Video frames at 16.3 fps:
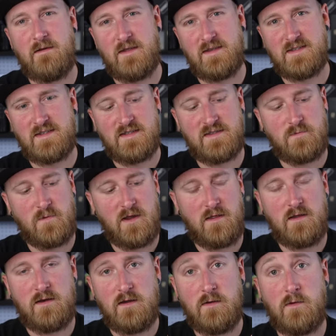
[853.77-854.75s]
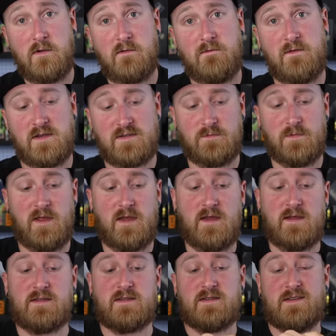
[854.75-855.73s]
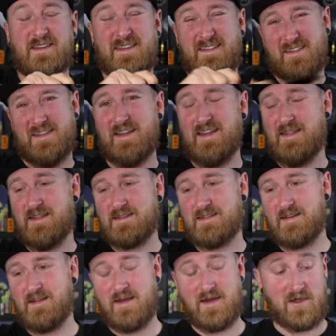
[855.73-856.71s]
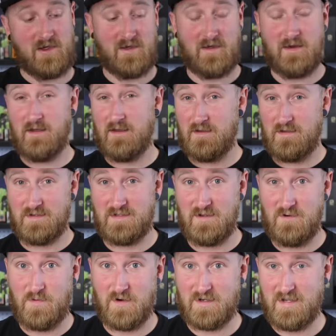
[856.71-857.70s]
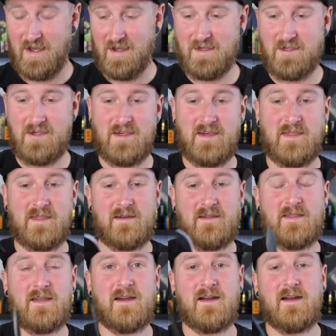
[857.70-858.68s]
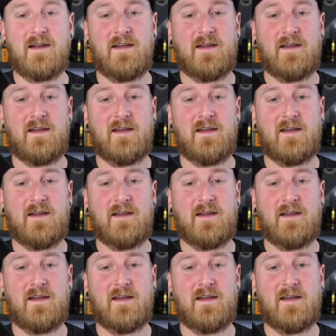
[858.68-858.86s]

This is one of the newer fixed blades in this collection. Super tight sheath on there.